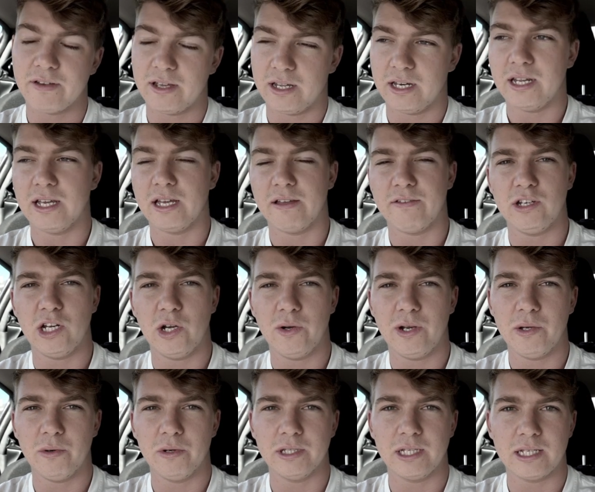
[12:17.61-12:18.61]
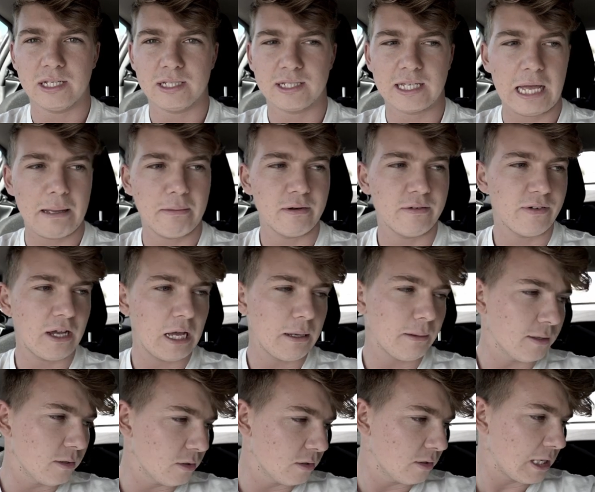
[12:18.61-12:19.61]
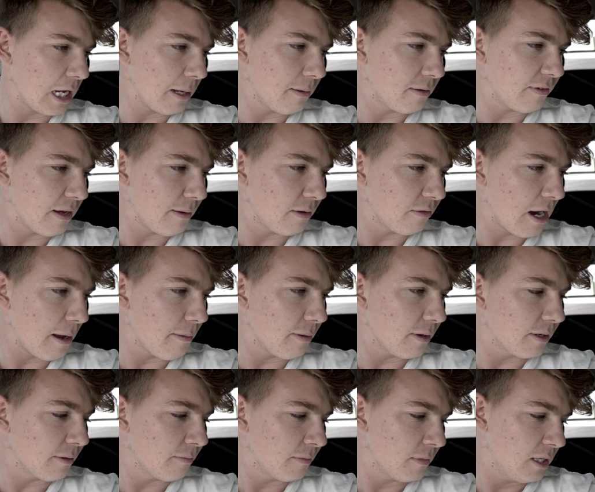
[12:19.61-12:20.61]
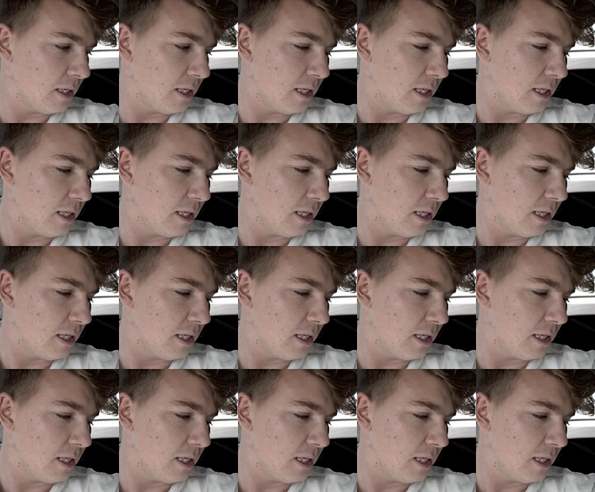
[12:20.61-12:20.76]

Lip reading: and yeah, if you know anyone that does carbon fiber or carbon fiber wrapping,